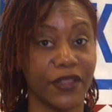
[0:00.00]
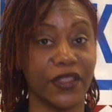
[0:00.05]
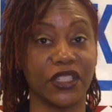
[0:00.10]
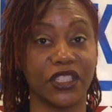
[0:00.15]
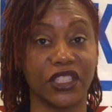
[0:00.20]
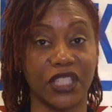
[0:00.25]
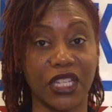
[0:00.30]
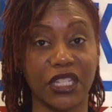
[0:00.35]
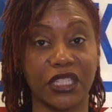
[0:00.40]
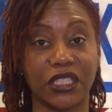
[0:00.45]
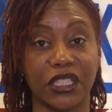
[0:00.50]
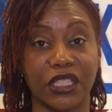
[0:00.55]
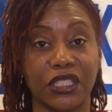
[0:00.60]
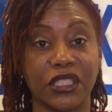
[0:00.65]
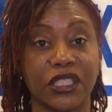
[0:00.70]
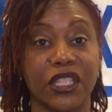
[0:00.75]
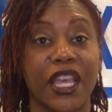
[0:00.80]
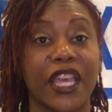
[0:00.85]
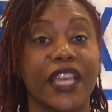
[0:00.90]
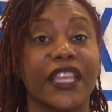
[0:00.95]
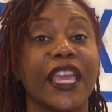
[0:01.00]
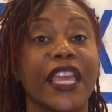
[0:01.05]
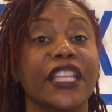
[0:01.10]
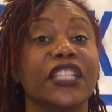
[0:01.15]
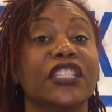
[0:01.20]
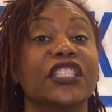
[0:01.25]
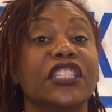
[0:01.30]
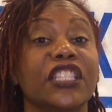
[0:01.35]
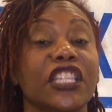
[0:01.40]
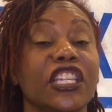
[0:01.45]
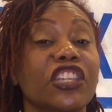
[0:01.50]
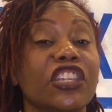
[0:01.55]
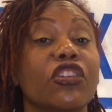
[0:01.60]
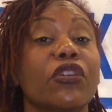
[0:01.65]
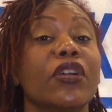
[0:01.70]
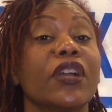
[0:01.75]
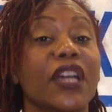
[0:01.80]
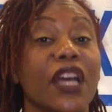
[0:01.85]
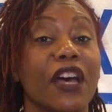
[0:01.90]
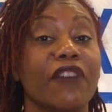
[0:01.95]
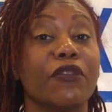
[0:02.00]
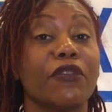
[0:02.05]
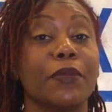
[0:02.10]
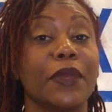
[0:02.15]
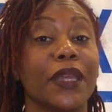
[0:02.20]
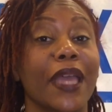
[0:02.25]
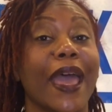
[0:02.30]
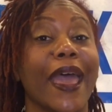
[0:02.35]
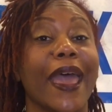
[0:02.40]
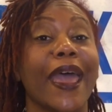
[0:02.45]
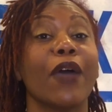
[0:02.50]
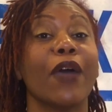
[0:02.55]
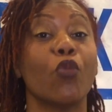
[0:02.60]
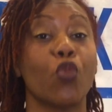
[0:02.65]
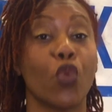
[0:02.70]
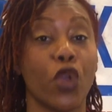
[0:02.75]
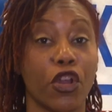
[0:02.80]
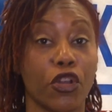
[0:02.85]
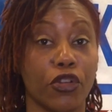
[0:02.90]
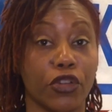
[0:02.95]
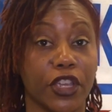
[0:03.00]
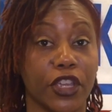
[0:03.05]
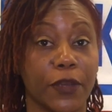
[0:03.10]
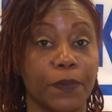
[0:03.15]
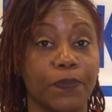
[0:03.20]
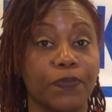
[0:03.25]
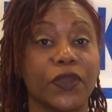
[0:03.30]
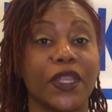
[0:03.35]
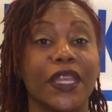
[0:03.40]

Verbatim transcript: the citizens, can see your government at work.